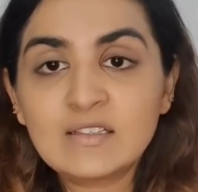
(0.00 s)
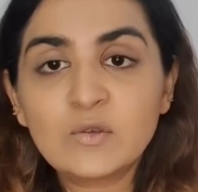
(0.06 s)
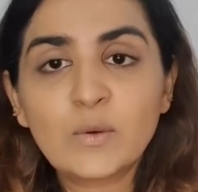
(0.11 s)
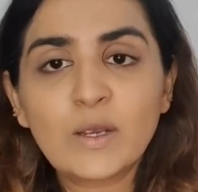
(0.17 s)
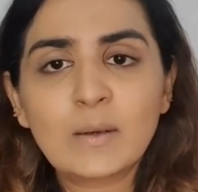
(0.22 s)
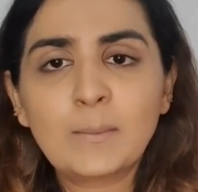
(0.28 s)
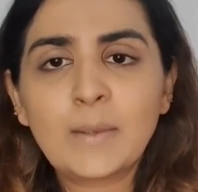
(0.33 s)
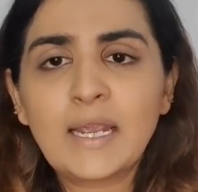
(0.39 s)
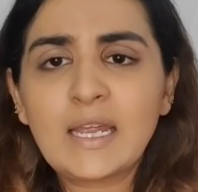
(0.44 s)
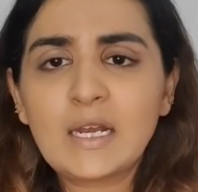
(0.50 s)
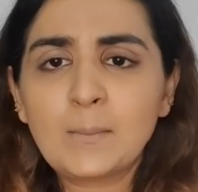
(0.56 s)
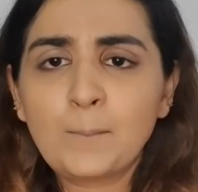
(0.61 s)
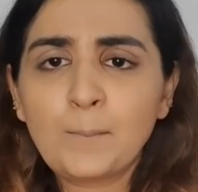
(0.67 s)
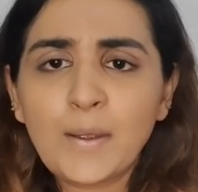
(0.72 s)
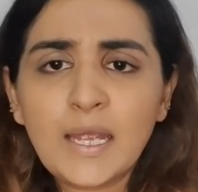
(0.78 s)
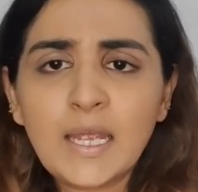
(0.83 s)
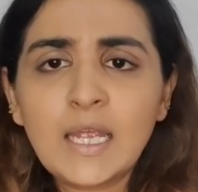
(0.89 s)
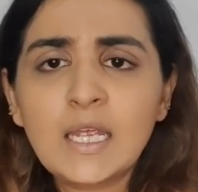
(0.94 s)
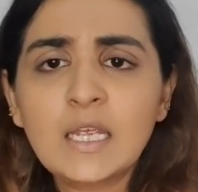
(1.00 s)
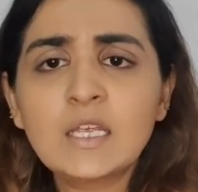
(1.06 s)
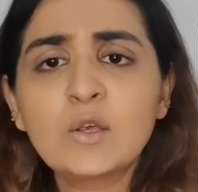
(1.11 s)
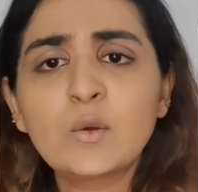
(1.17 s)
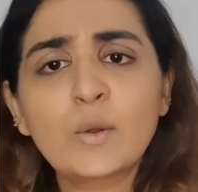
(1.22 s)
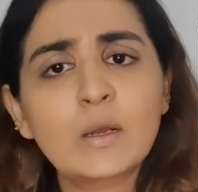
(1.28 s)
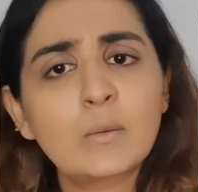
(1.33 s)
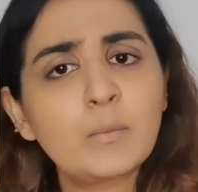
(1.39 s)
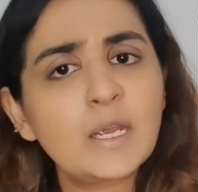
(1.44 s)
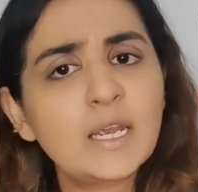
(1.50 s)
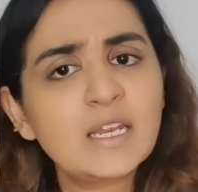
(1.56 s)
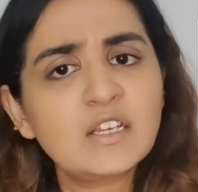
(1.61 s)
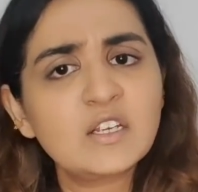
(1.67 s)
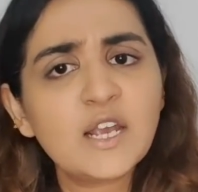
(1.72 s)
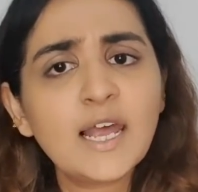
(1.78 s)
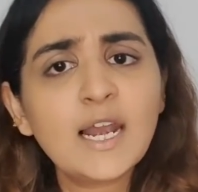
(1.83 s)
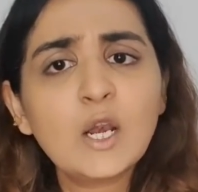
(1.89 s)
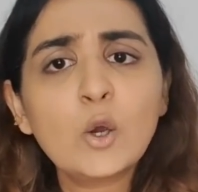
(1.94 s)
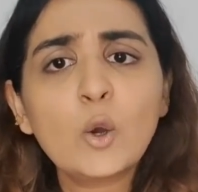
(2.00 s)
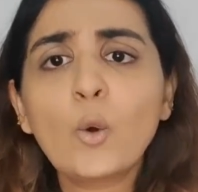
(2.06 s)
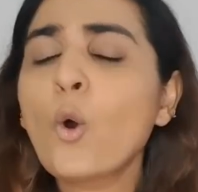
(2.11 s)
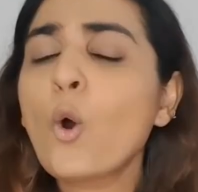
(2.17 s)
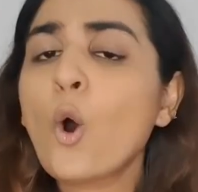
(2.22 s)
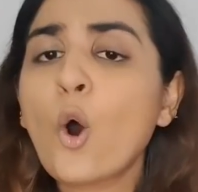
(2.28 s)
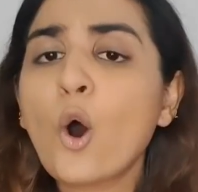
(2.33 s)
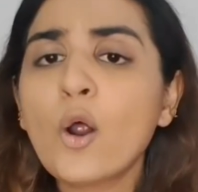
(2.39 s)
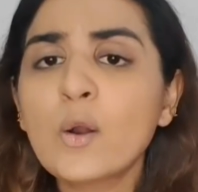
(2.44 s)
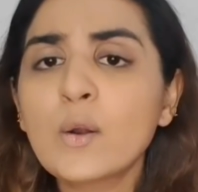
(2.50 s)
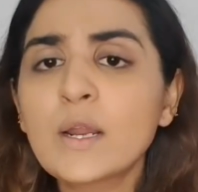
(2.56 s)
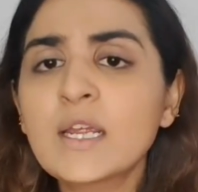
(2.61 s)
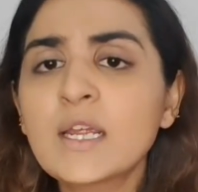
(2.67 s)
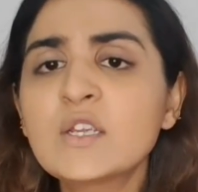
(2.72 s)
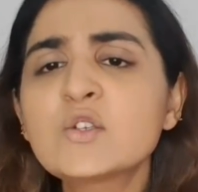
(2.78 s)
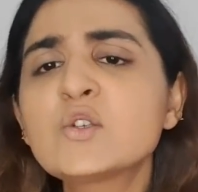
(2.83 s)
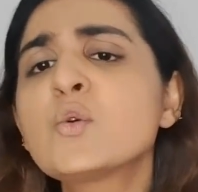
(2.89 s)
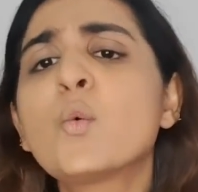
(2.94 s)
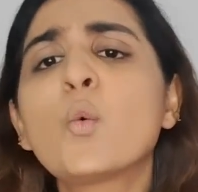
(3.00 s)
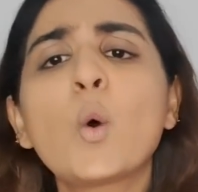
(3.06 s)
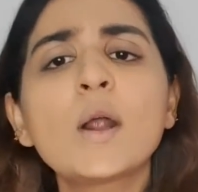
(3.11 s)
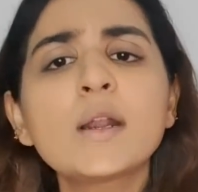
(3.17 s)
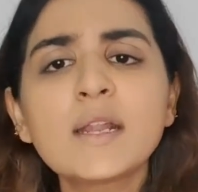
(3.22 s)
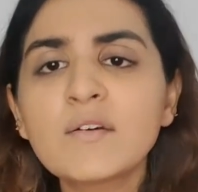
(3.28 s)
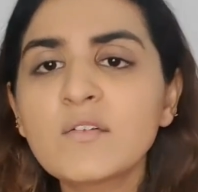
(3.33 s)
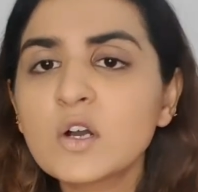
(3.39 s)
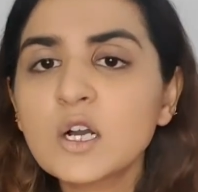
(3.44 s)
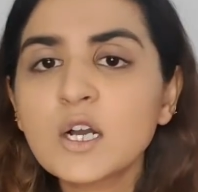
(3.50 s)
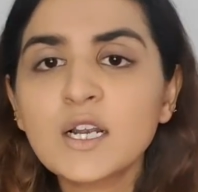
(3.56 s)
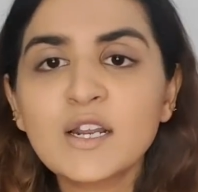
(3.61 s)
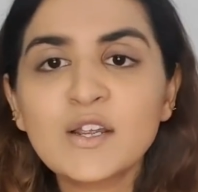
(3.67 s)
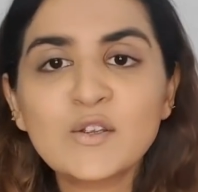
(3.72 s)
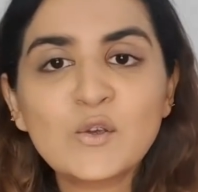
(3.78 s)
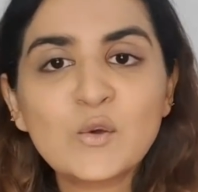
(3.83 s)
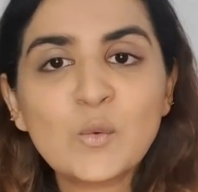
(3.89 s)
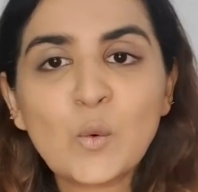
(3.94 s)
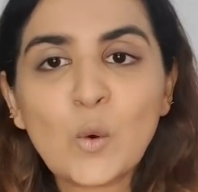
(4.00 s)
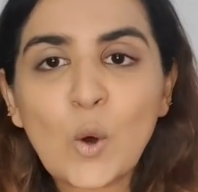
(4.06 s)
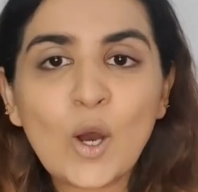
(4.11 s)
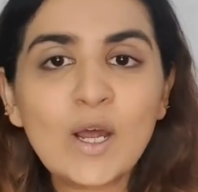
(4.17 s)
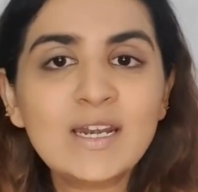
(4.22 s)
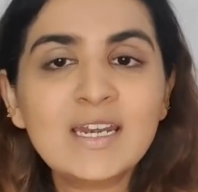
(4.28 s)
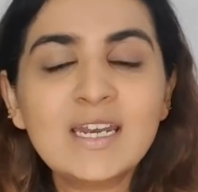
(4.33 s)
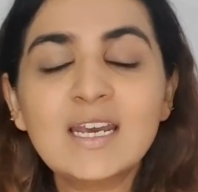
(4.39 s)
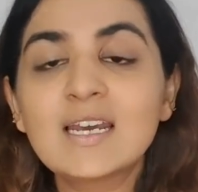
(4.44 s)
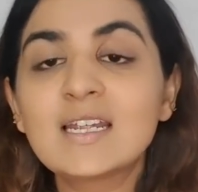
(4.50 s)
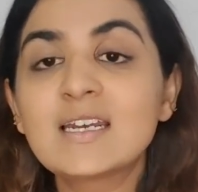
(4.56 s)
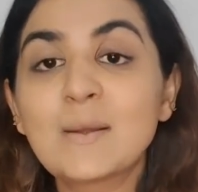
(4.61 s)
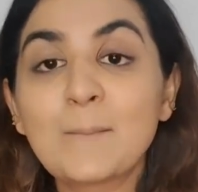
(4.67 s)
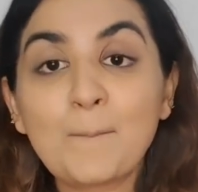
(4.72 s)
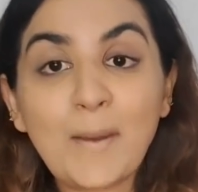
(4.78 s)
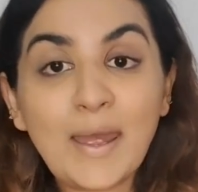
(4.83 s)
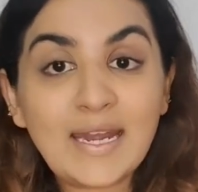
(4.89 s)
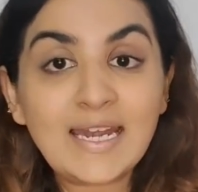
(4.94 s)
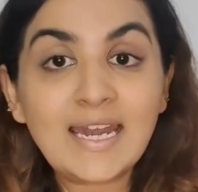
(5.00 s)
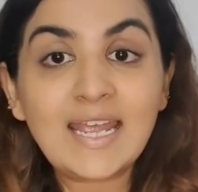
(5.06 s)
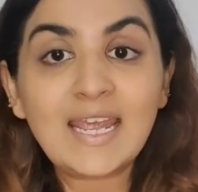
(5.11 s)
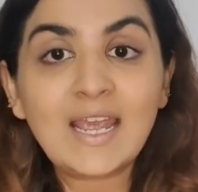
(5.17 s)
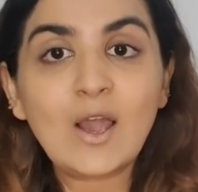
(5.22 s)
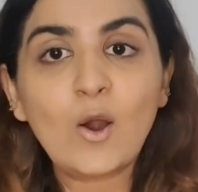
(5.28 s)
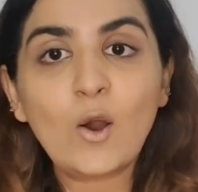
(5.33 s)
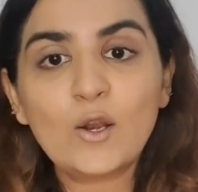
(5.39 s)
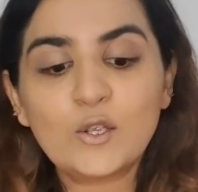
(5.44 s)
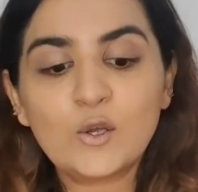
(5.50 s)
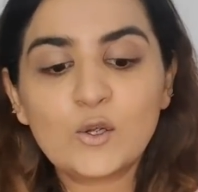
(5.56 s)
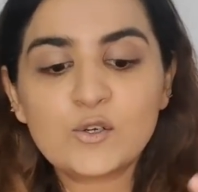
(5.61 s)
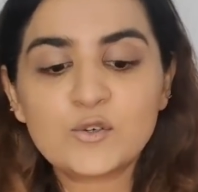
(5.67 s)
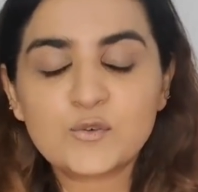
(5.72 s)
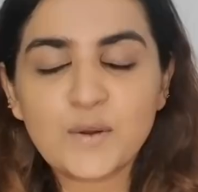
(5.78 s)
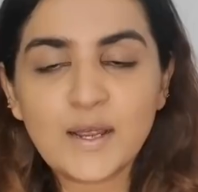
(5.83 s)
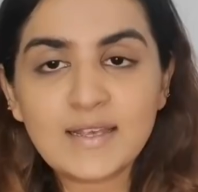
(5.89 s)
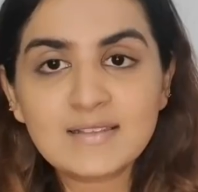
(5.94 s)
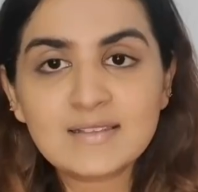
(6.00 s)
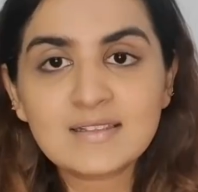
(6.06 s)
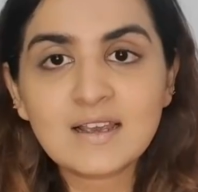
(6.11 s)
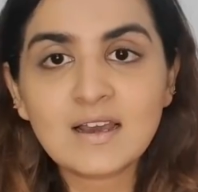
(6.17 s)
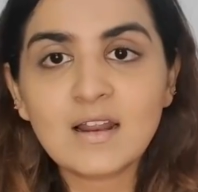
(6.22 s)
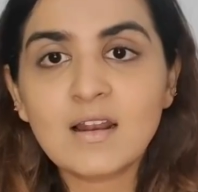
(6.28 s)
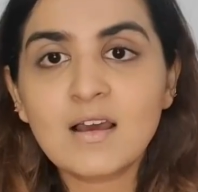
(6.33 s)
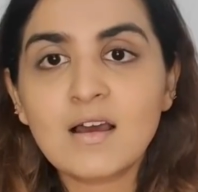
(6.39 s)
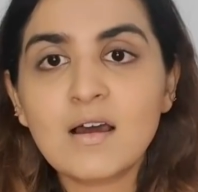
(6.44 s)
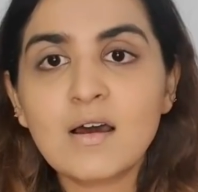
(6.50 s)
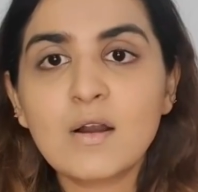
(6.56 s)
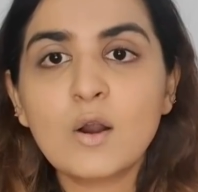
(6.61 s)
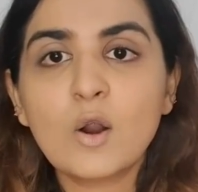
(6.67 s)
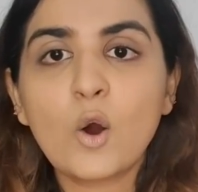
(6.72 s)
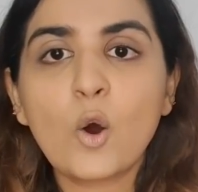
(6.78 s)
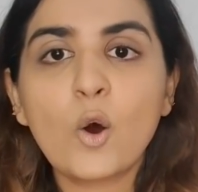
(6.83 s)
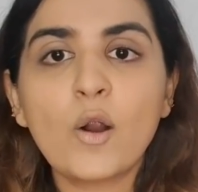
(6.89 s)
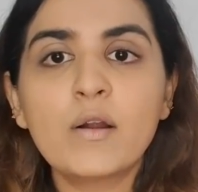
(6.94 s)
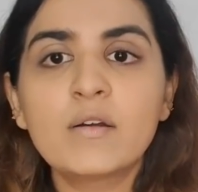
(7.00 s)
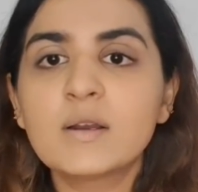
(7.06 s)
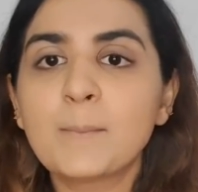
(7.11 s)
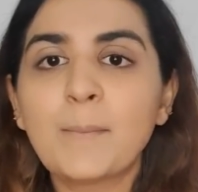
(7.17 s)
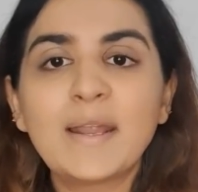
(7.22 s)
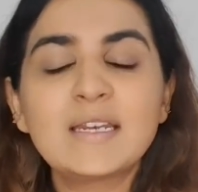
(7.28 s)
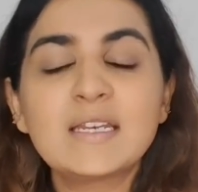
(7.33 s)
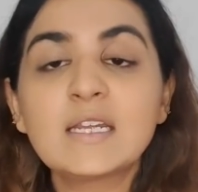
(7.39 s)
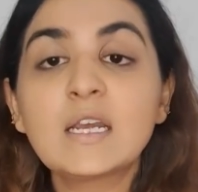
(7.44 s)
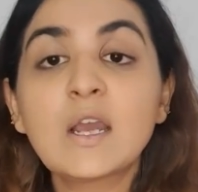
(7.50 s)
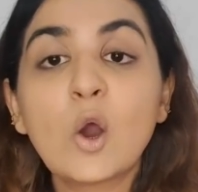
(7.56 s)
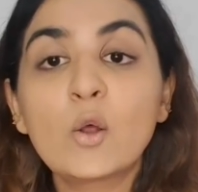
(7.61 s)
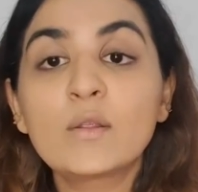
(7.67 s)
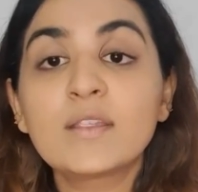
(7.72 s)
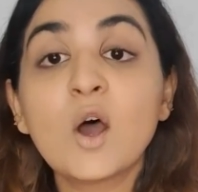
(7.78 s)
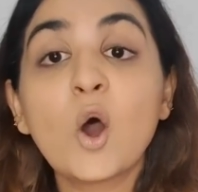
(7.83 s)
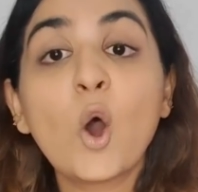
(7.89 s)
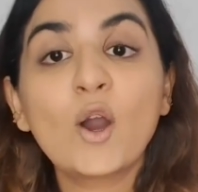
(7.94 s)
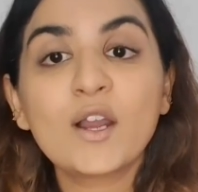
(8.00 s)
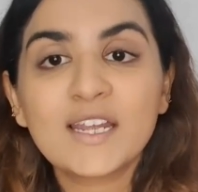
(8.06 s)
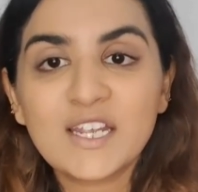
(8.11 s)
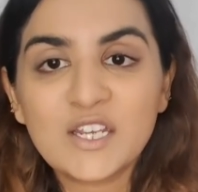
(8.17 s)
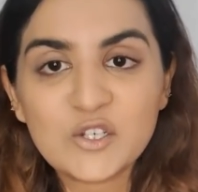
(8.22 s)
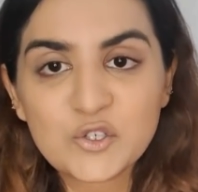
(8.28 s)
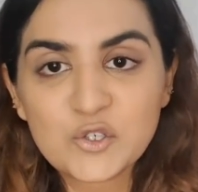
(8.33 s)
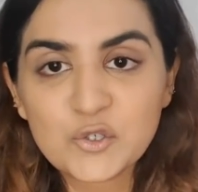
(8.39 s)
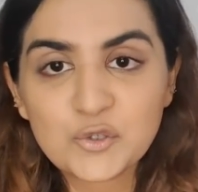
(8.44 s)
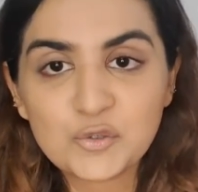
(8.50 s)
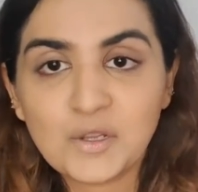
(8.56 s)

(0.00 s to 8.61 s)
You can make it pink, you can make it yellow, orange, whatever color you want, depending on your dress color or depending on the occasion.